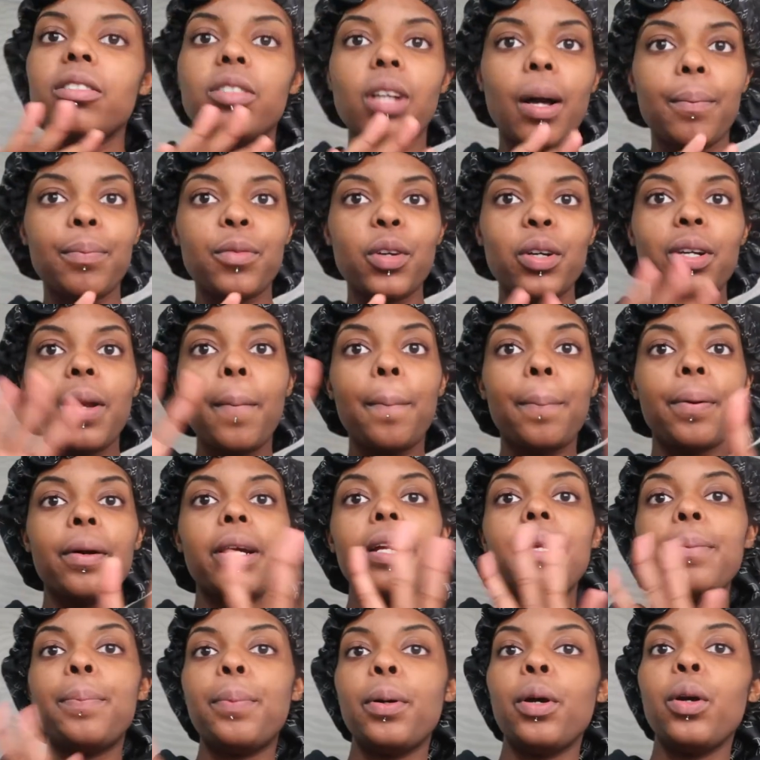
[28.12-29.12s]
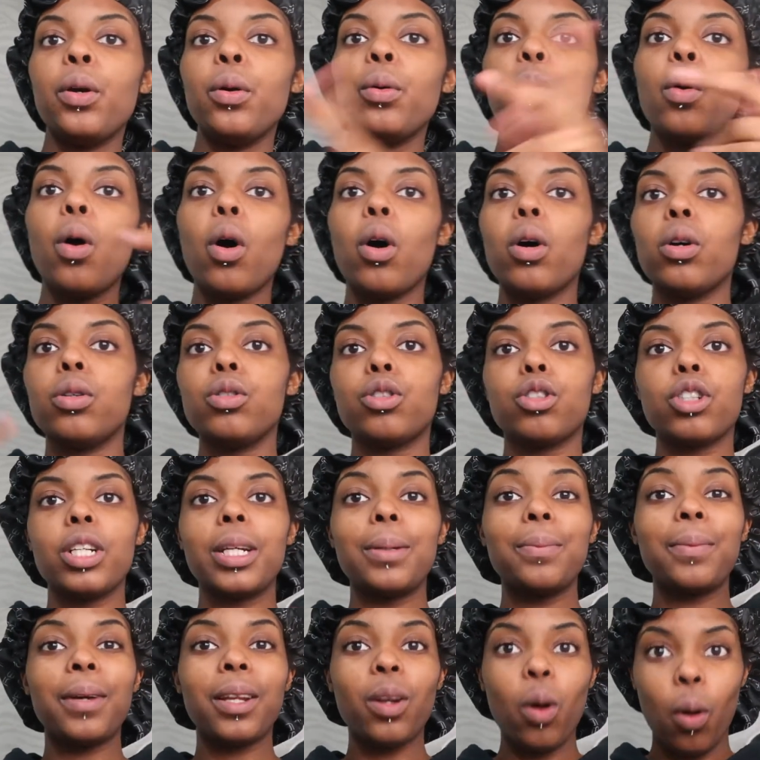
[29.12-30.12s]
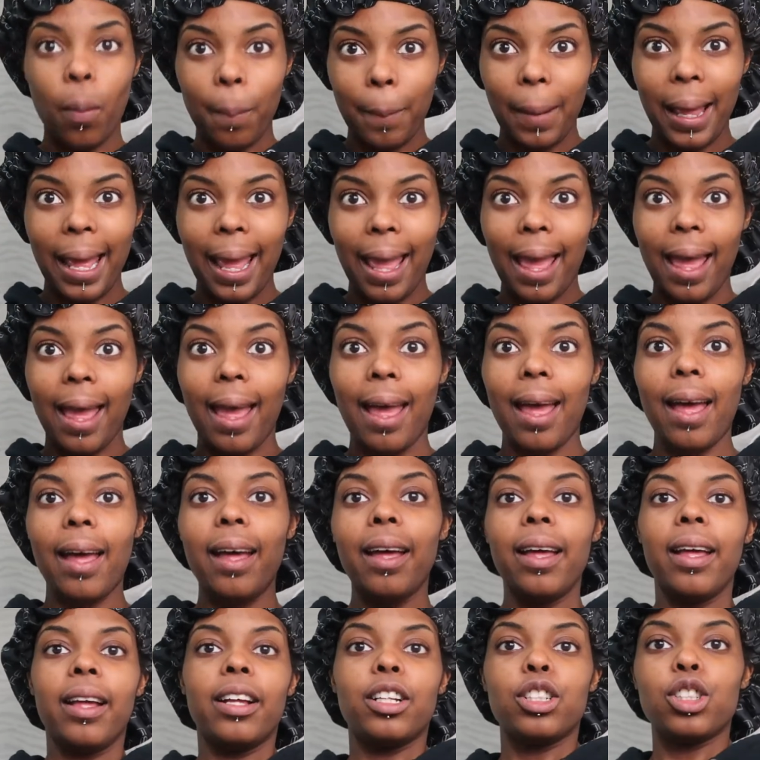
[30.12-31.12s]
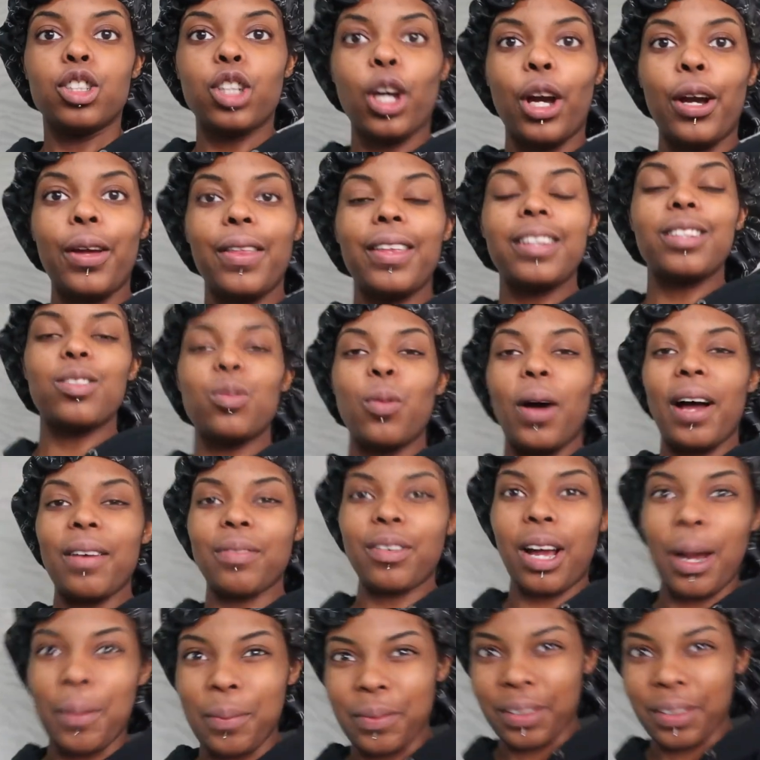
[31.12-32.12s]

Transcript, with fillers: so i'm doing a pre-poo oil treatment on my hair Sorry, that's why i've come